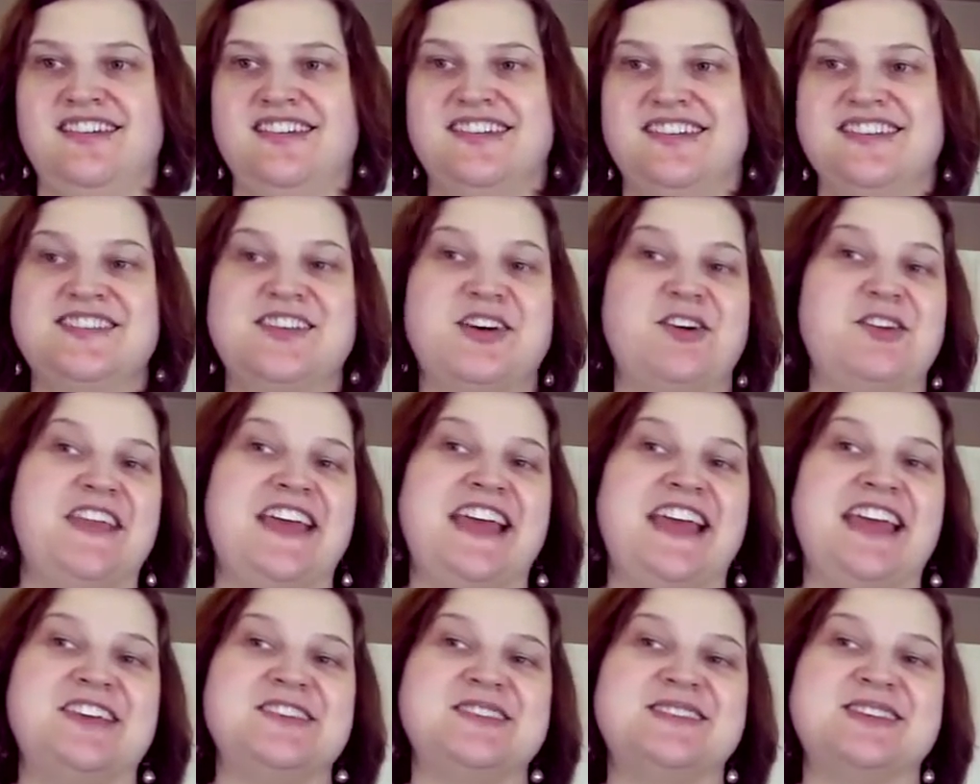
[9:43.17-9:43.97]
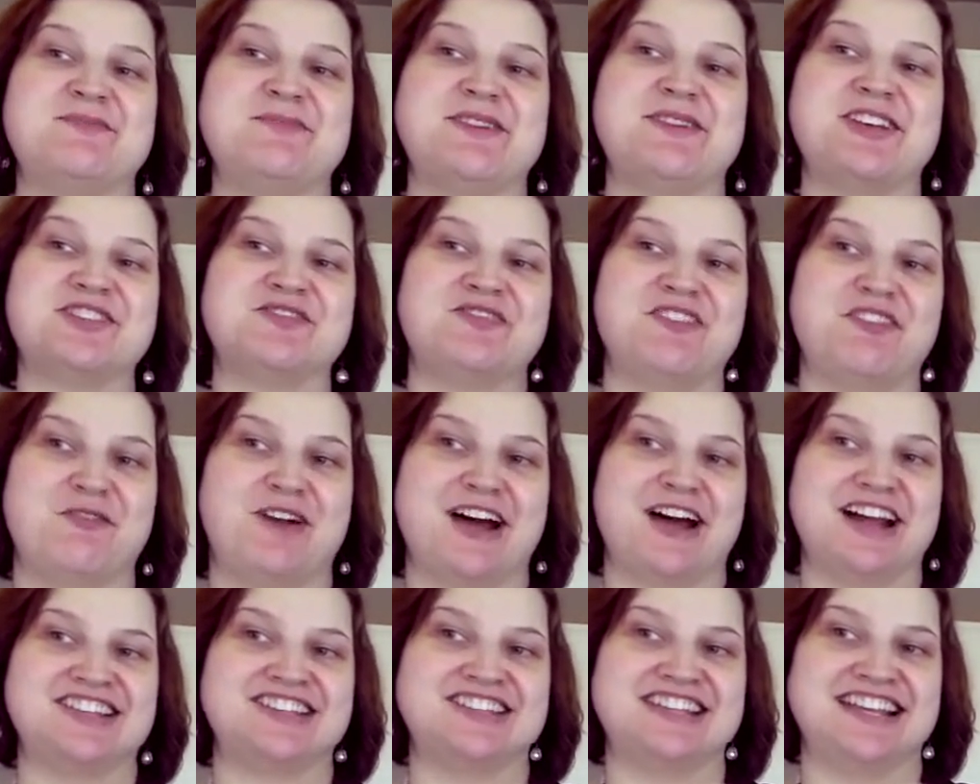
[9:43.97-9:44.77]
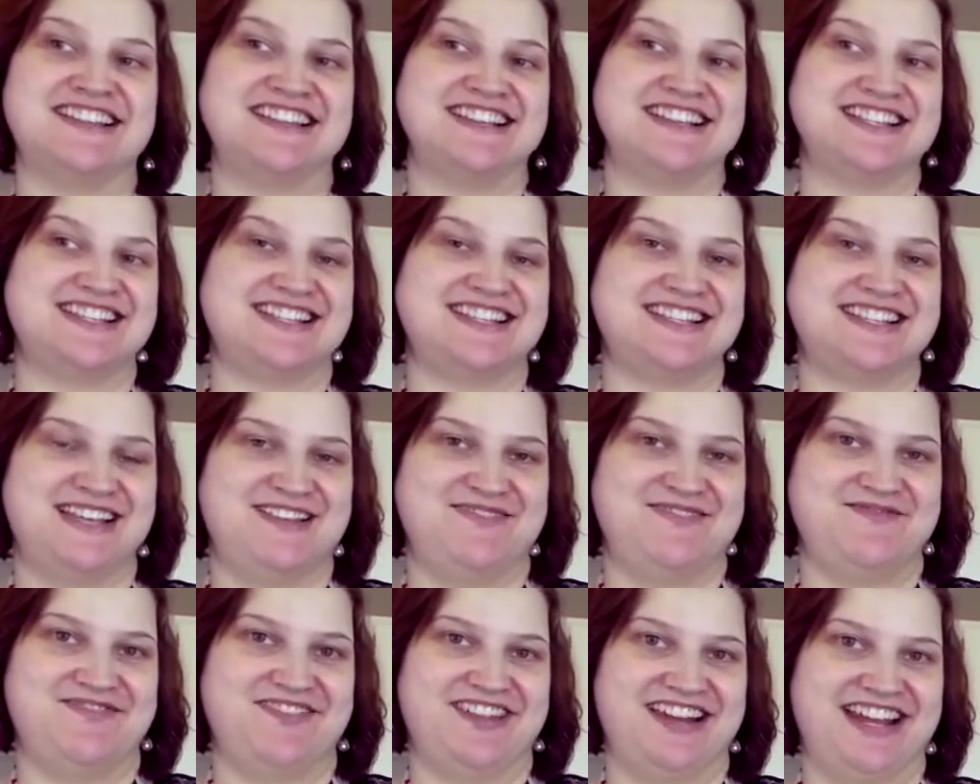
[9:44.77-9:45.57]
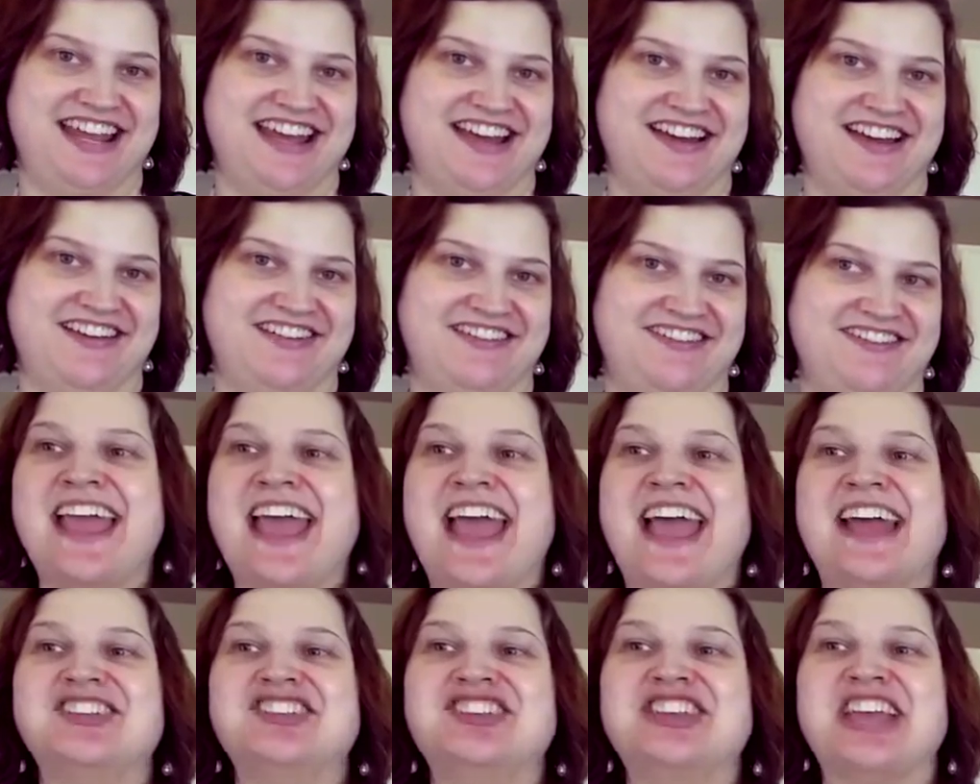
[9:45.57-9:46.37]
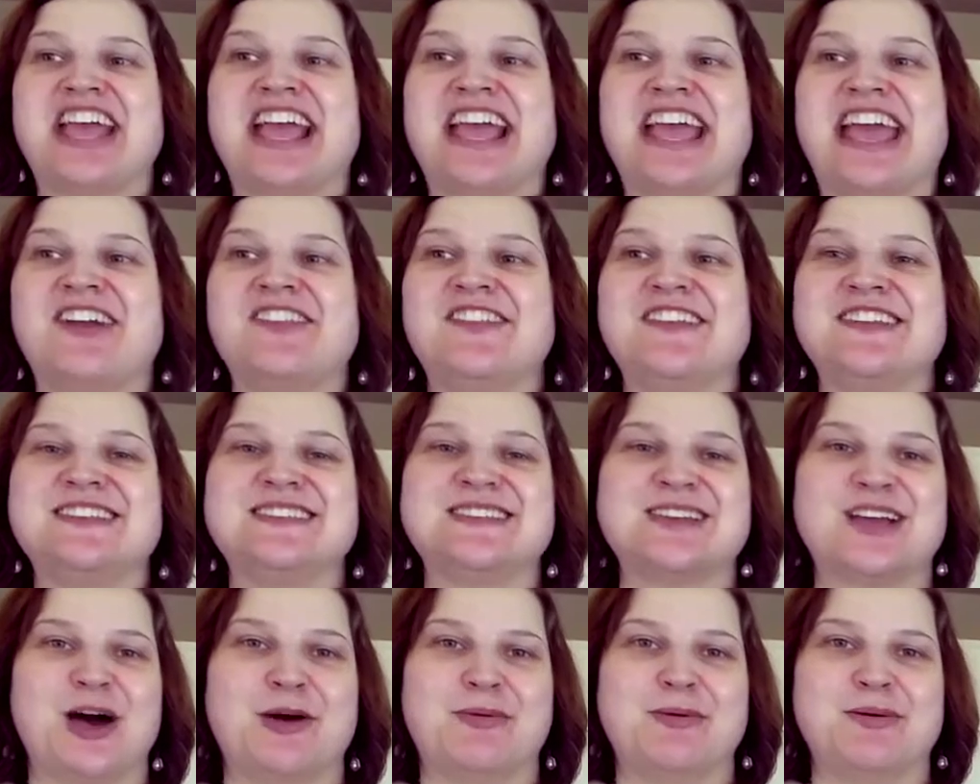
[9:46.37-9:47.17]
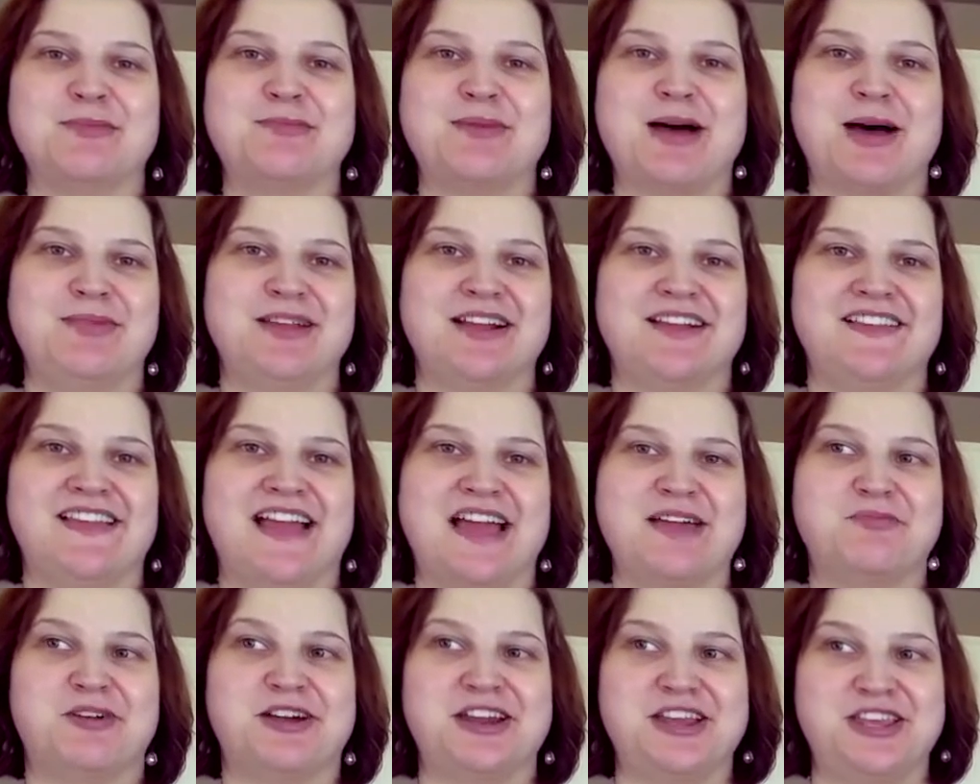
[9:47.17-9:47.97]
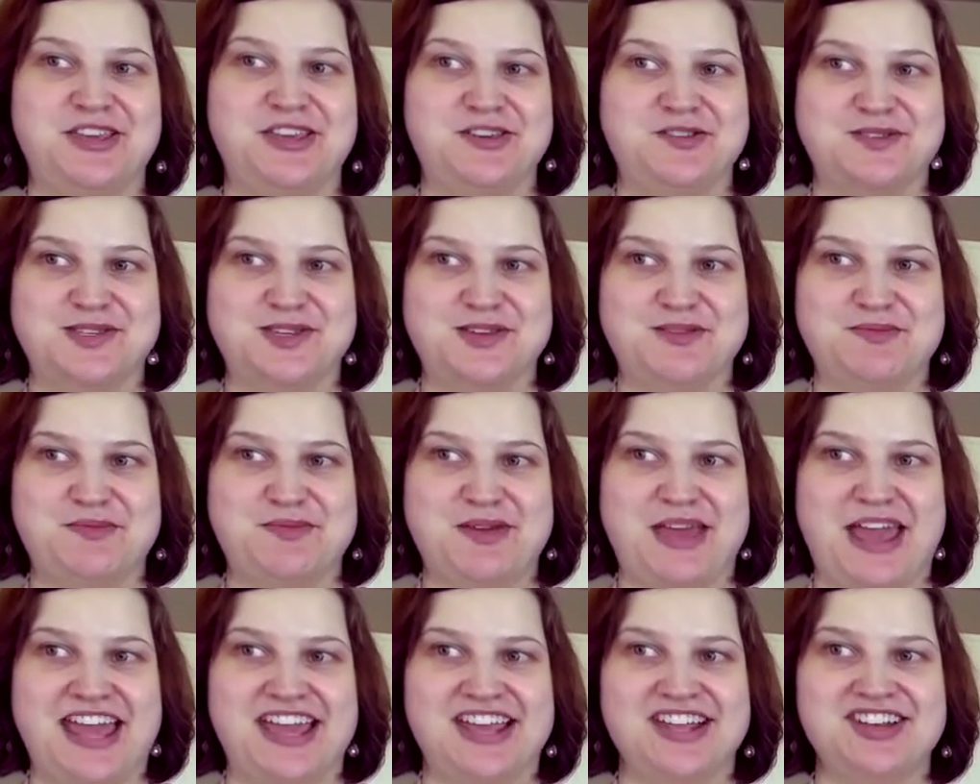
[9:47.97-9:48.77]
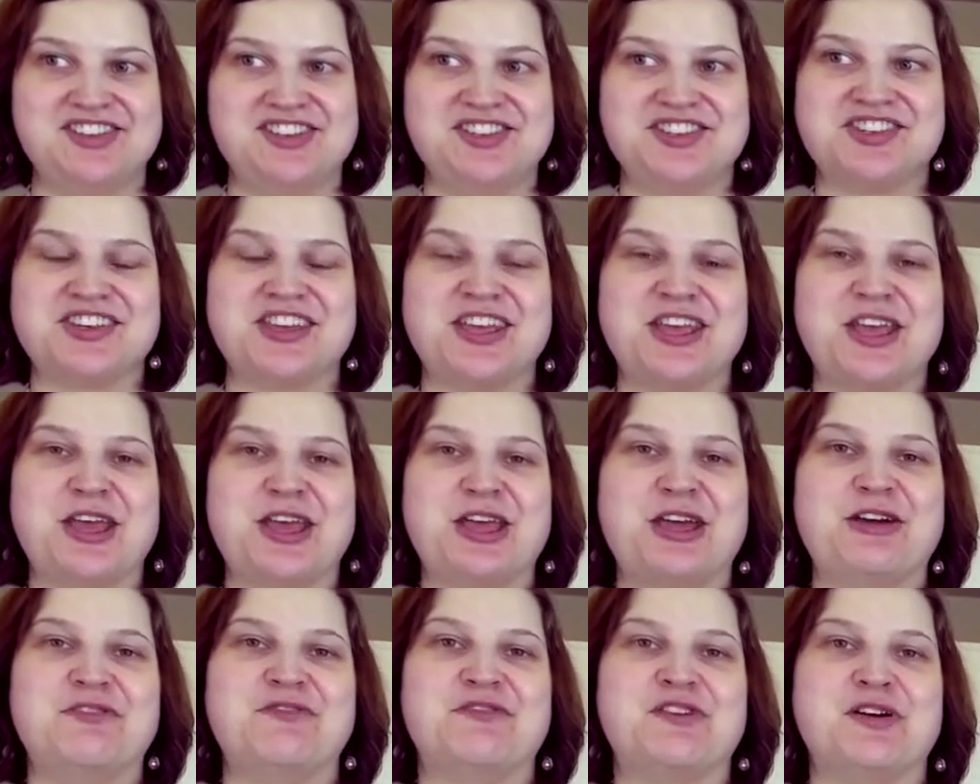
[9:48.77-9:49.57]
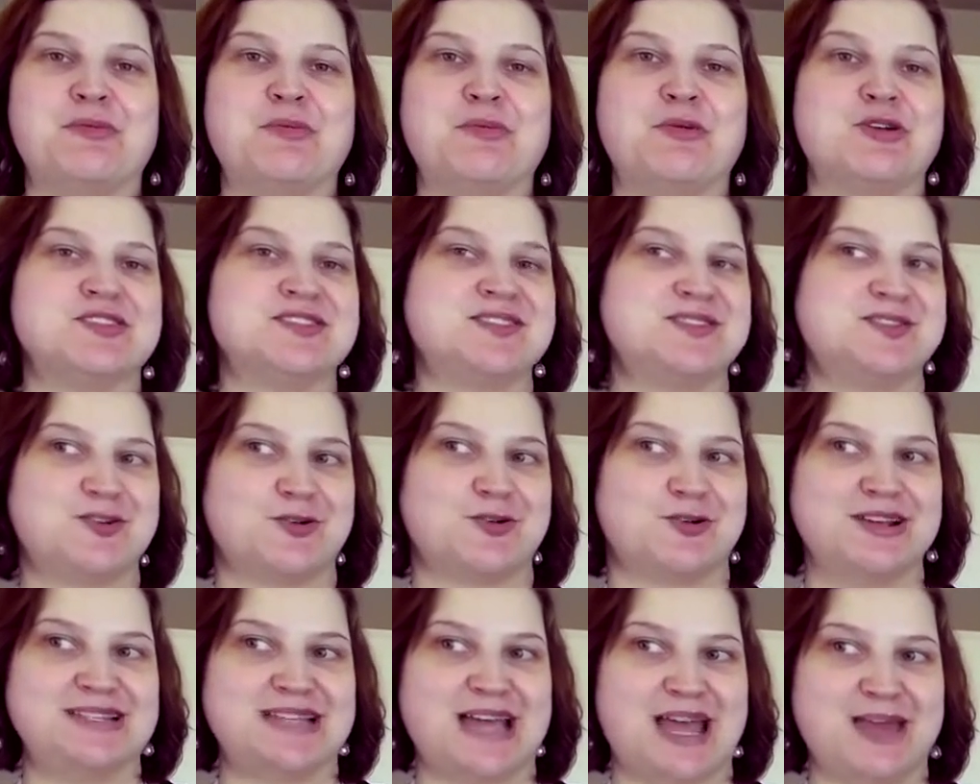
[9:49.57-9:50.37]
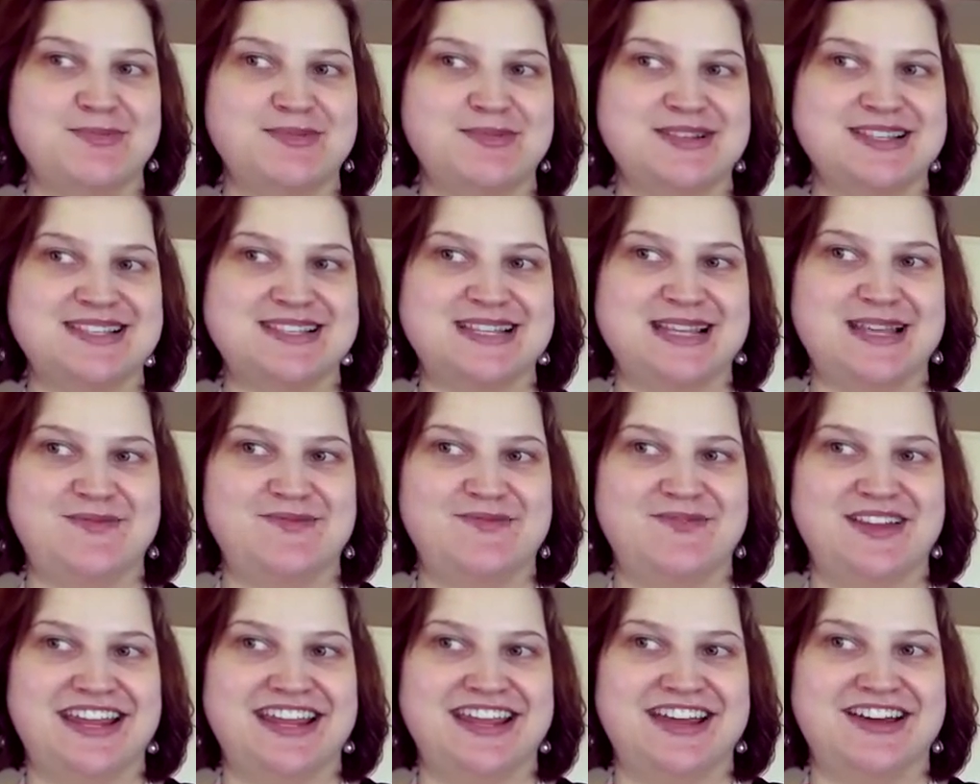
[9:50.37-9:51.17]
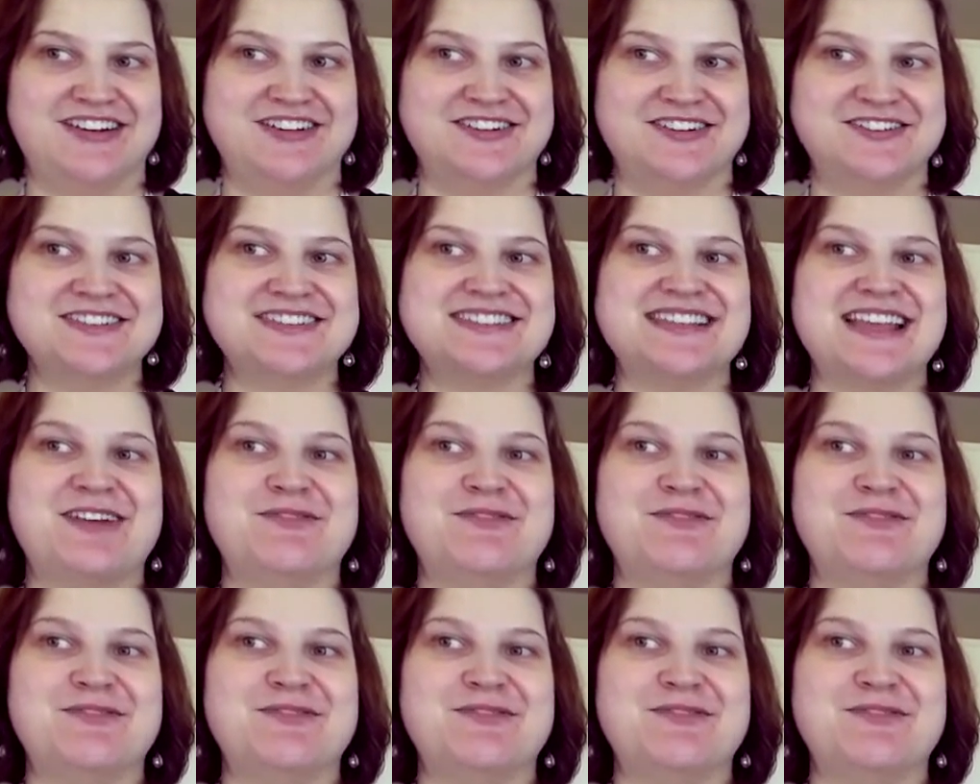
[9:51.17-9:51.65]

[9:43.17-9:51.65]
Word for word: So thank you so much for watching this STEAM video and check out the Tacoma Public Library YouTube page for more storytime and STEAM videos.